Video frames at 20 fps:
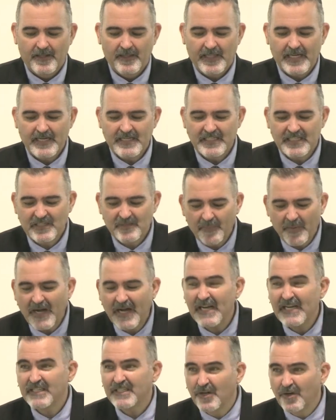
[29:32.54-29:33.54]
They
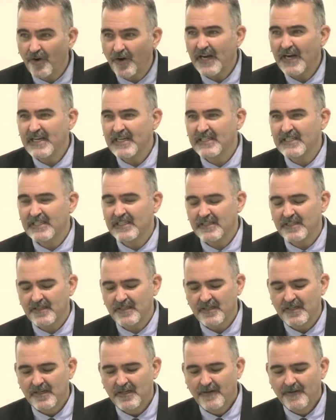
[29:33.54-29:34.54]
despise grace as
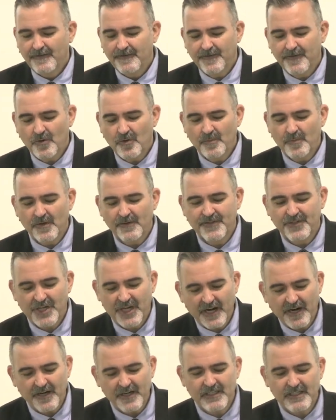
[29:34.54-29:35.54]
a form of
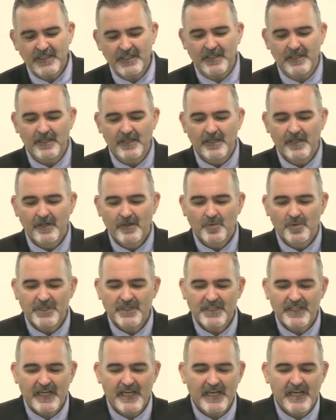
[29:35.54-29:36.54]
charity
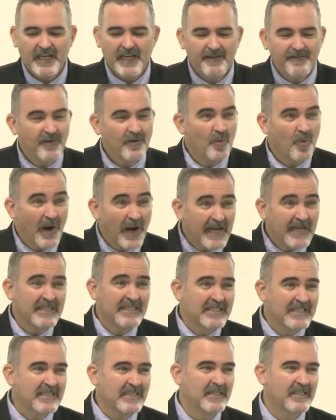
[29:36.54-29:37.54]
which they never
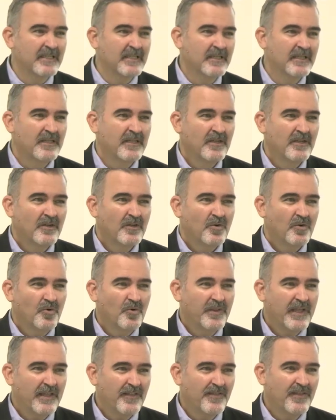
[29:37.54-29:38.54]
want
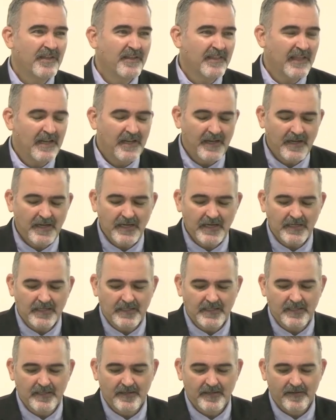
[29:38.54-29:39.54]
or they think they
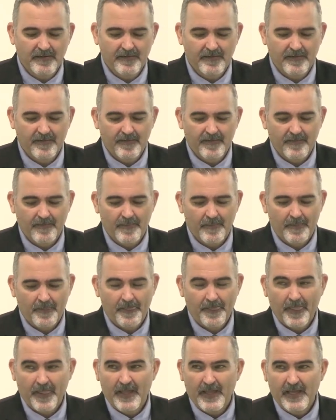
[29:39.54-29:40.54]
need.
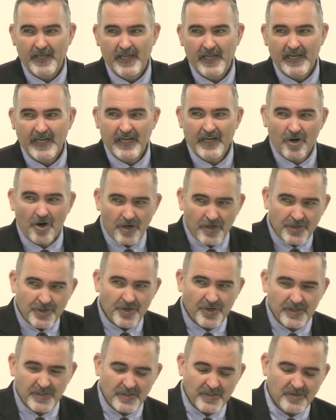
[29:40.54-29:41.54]
And in
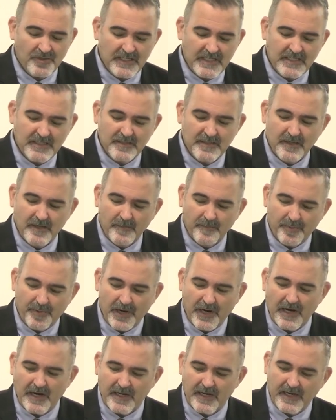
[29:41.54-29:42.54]
contrast to these
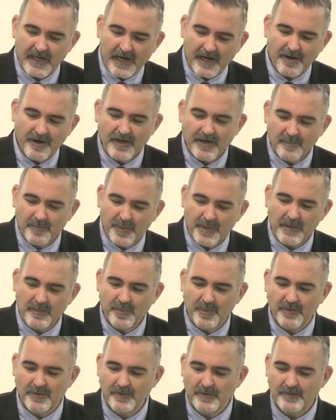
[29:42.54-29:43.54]
proud and arrogant
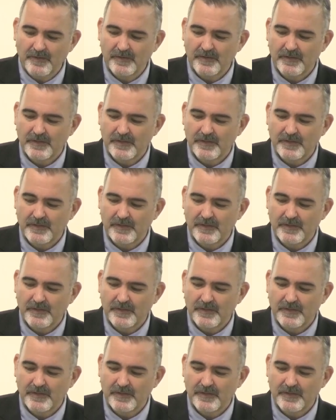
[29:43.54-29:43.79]
people